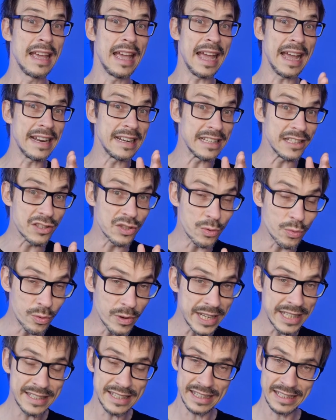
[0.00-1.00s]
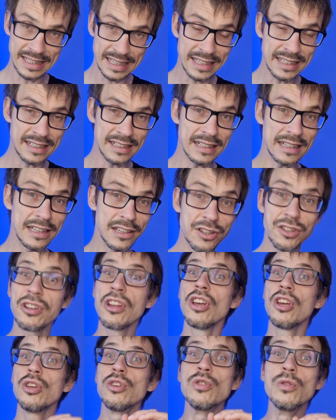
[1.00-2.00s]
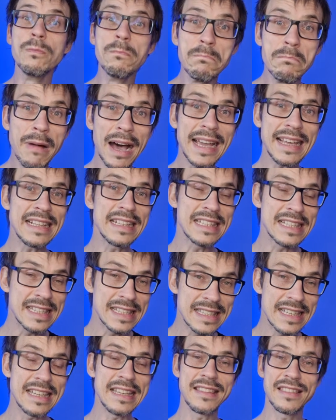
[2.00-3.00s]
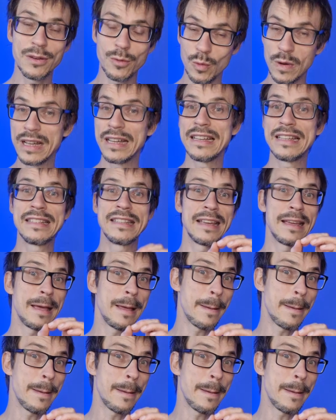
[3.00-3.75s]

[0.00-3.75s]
and it's written English, you might see the word